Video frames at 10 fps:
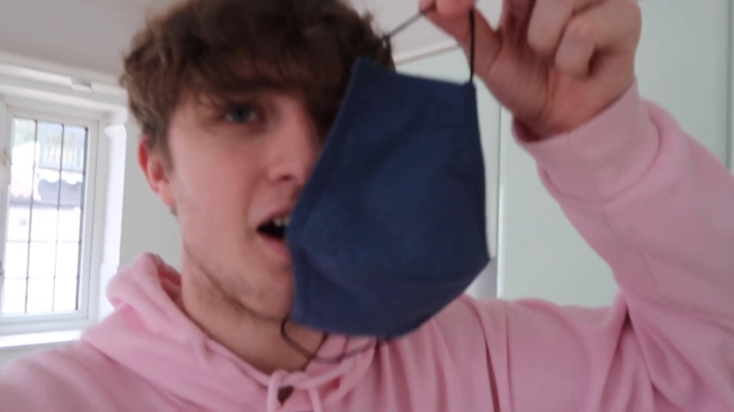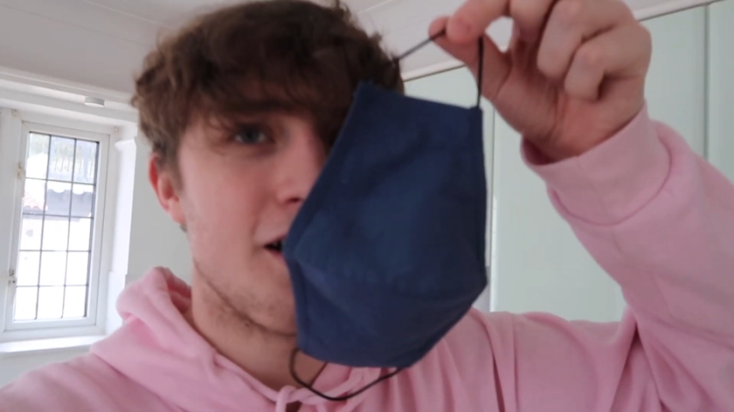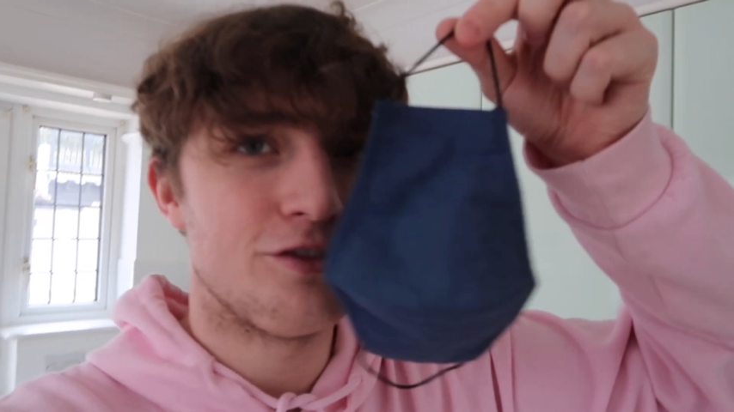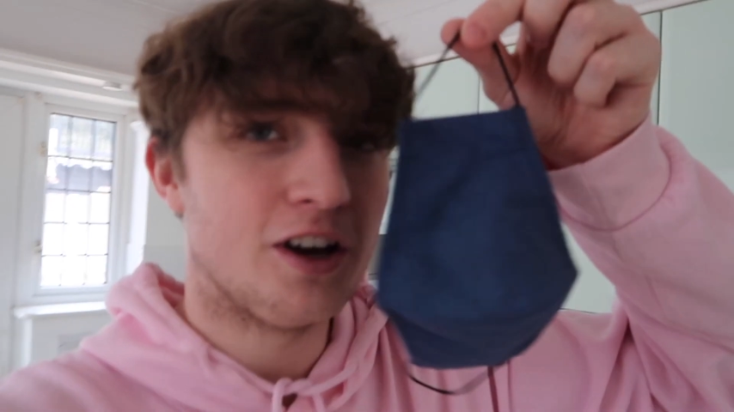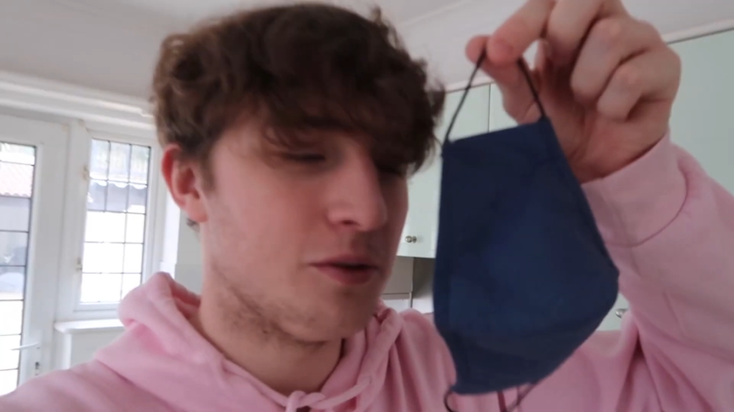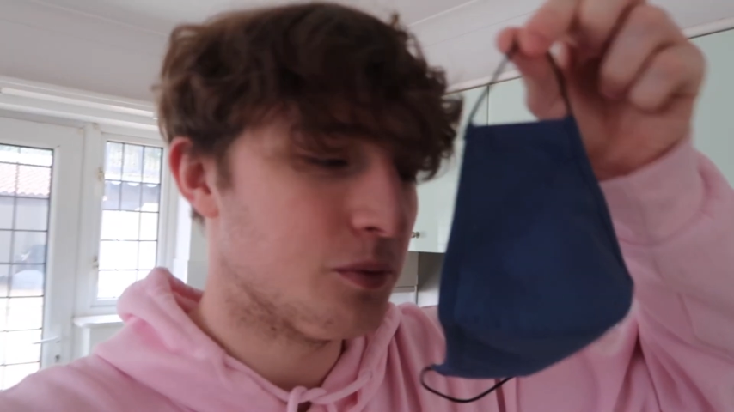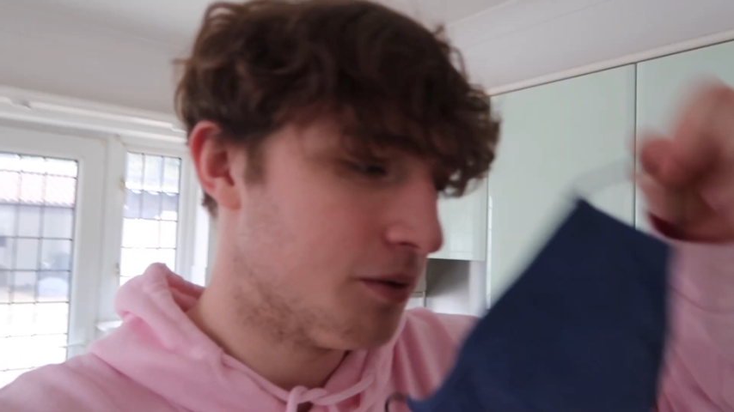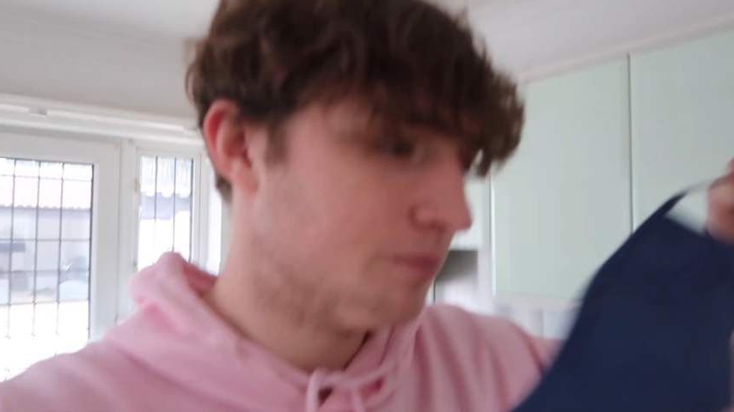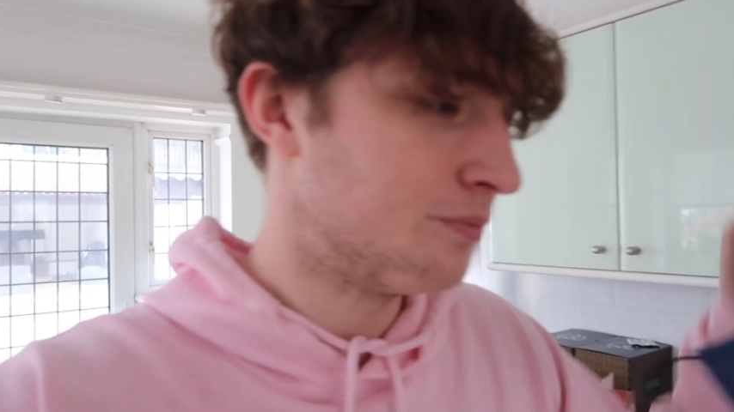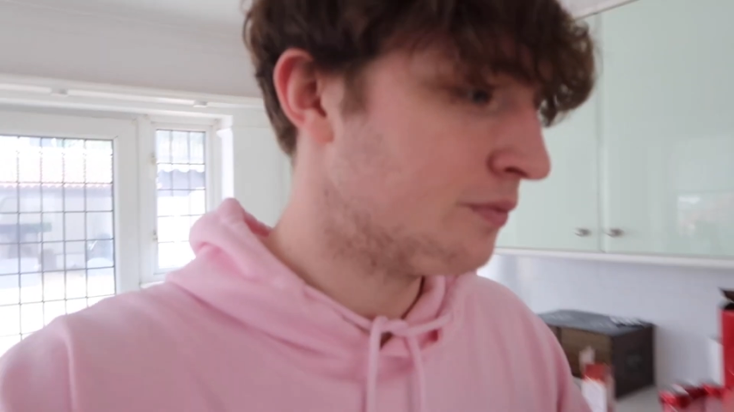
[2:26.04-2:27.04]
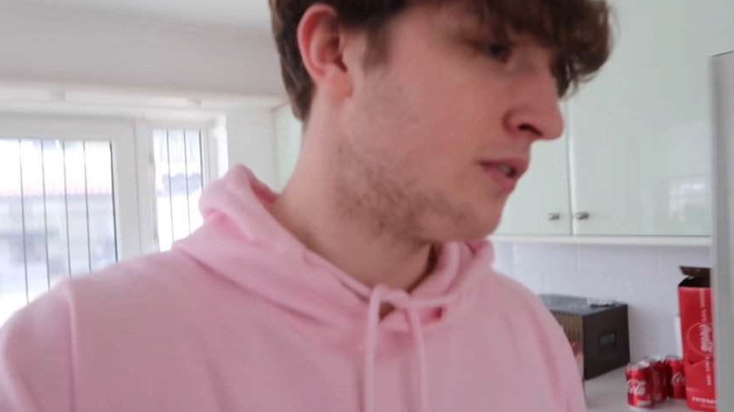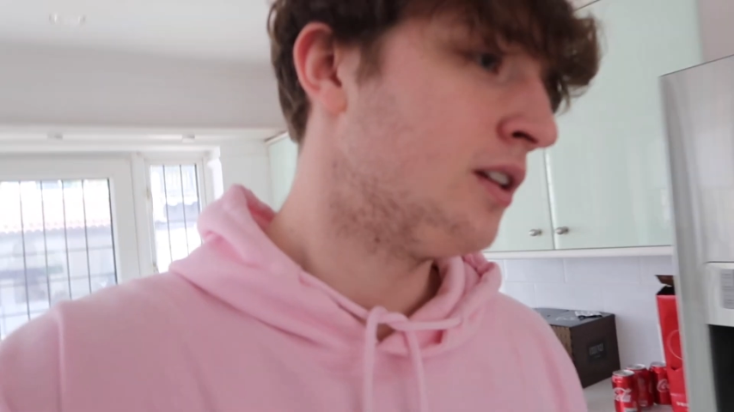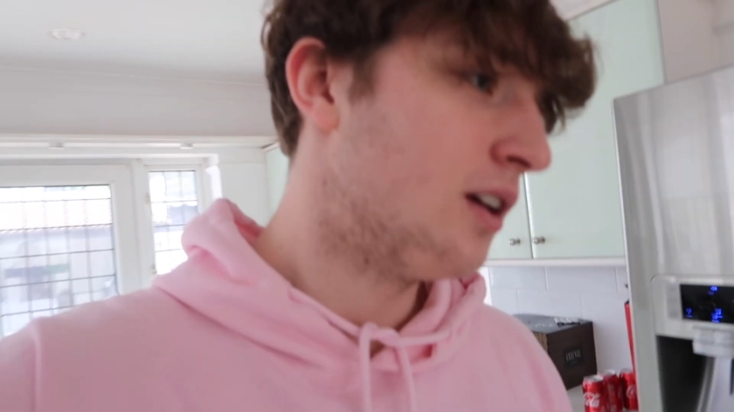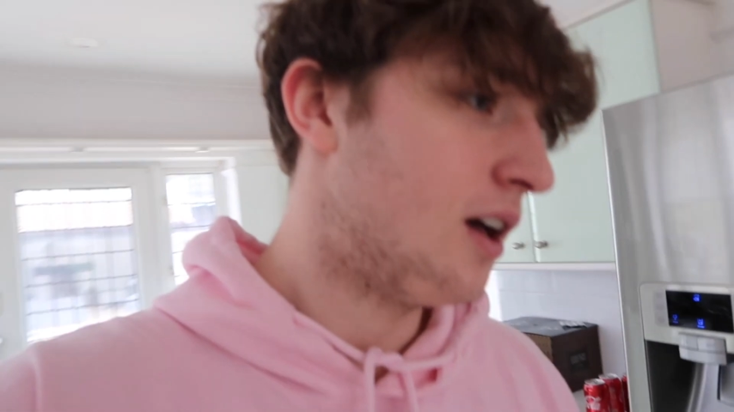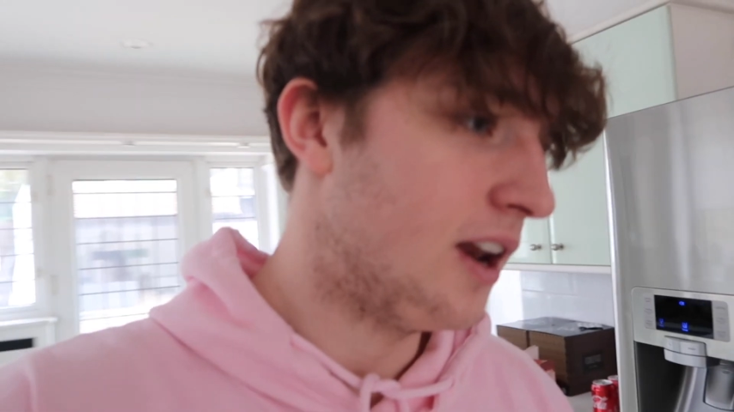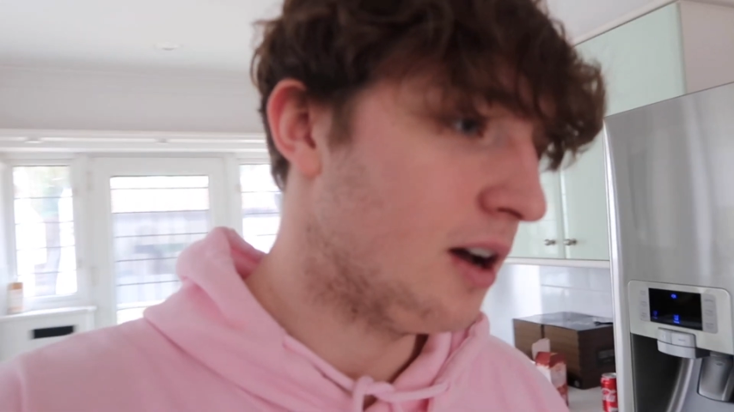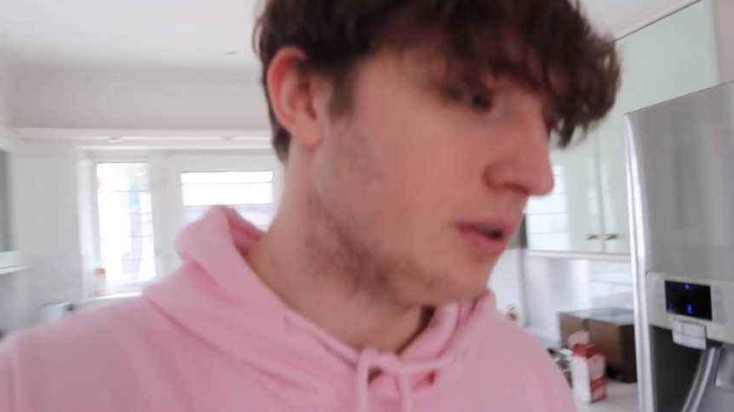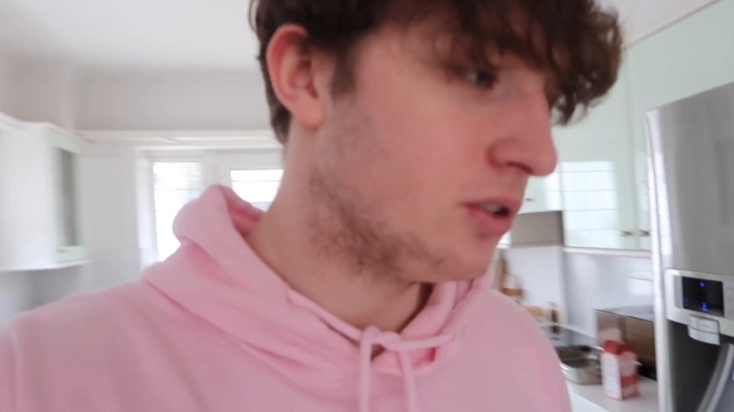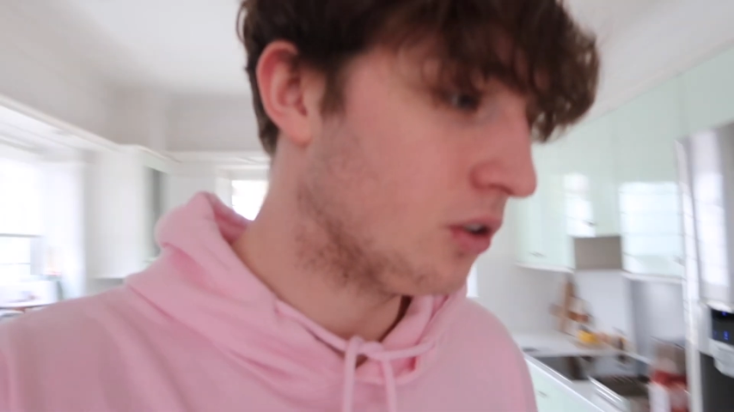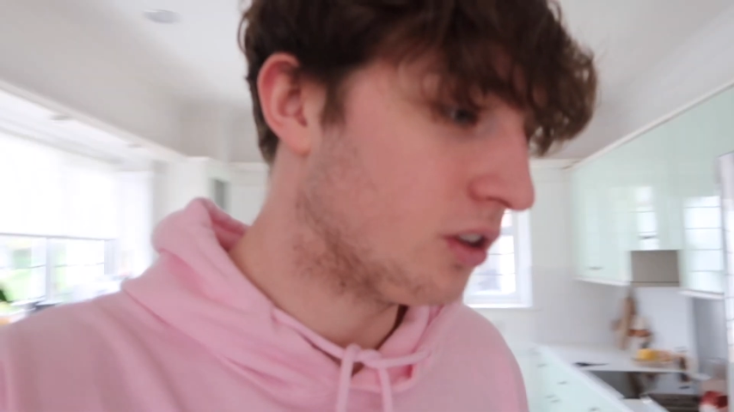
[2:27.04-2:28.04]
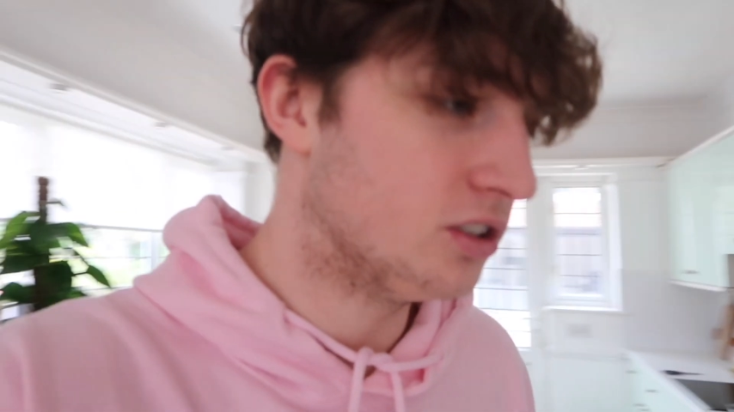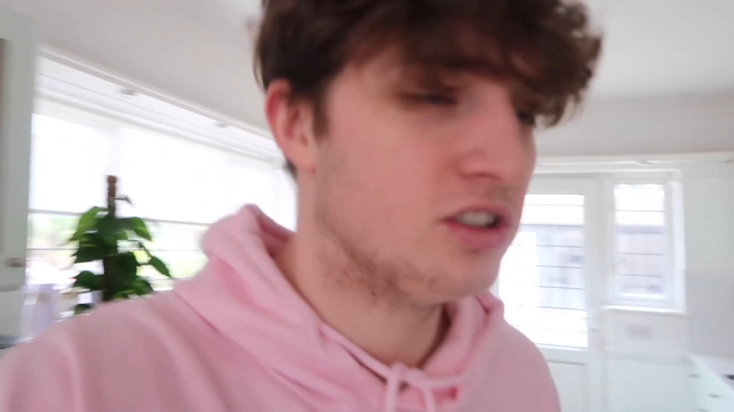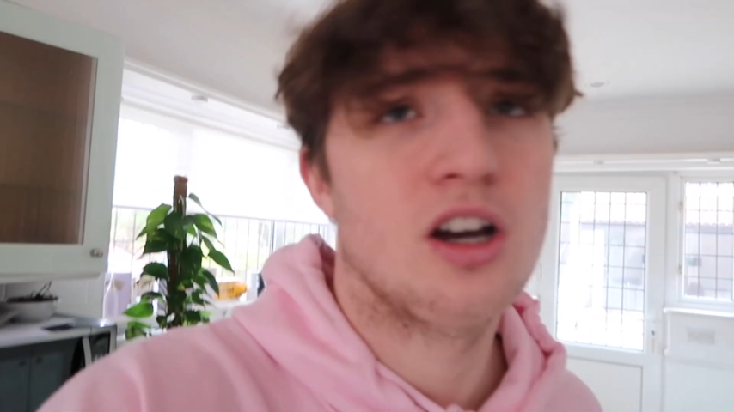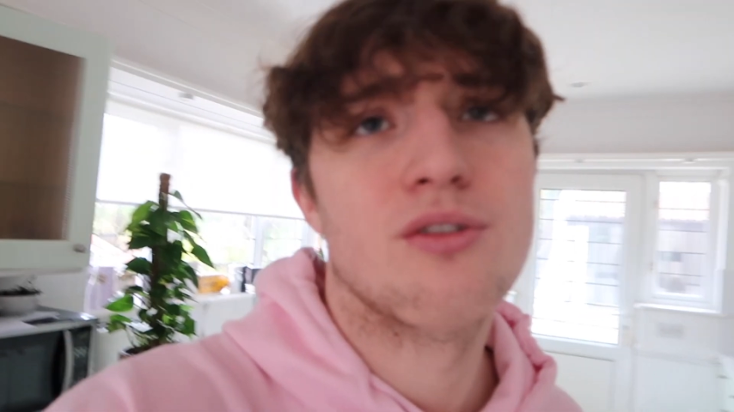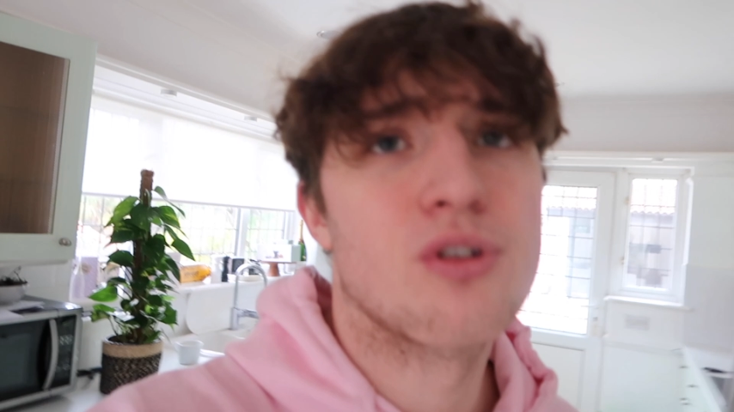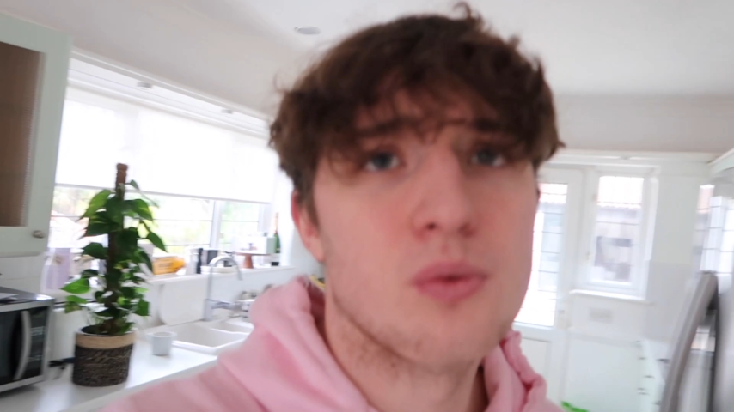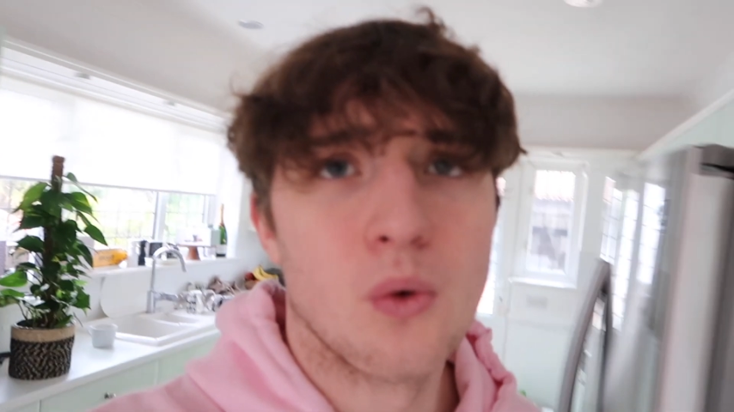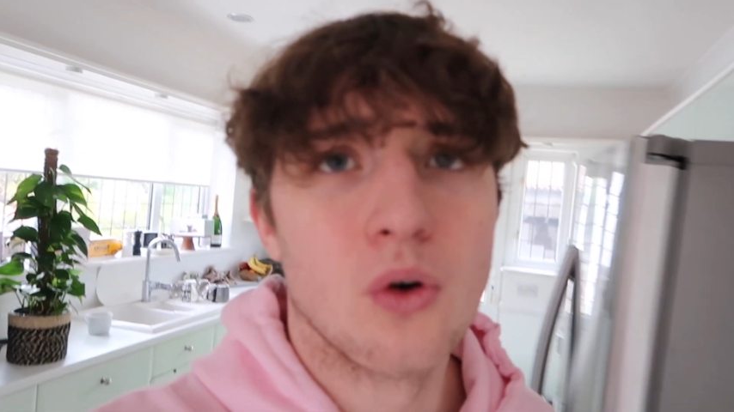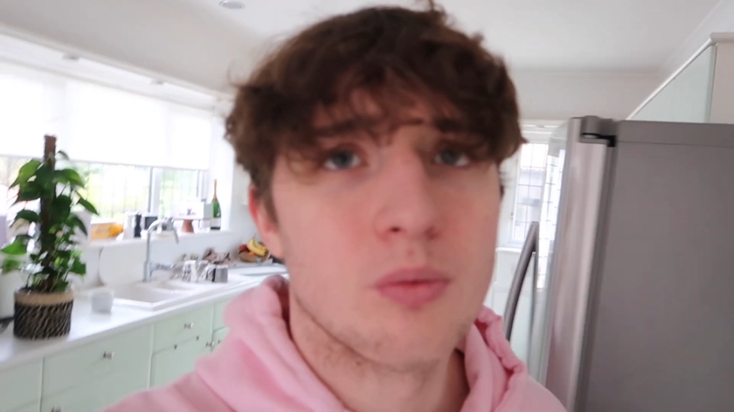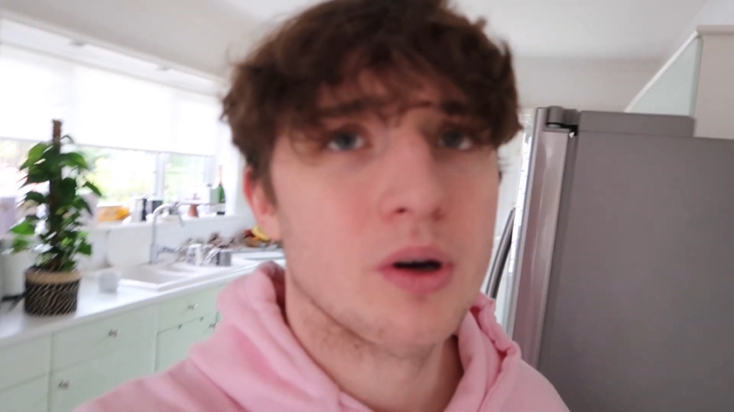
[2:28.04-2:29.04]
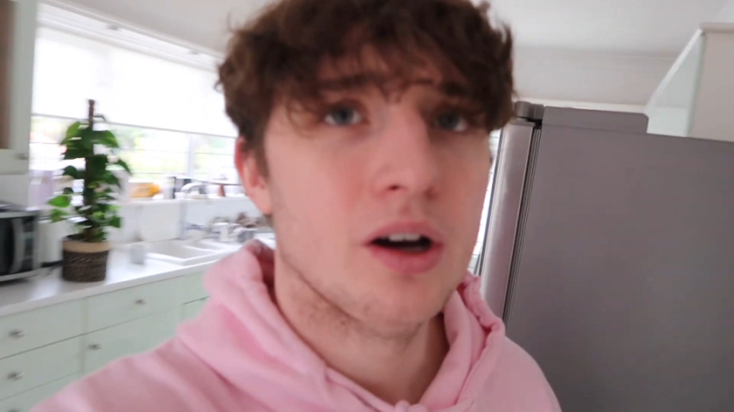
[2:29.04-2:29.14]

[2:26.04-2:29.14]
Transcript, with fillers: I found one, and now my dog thinks she's going for a walk,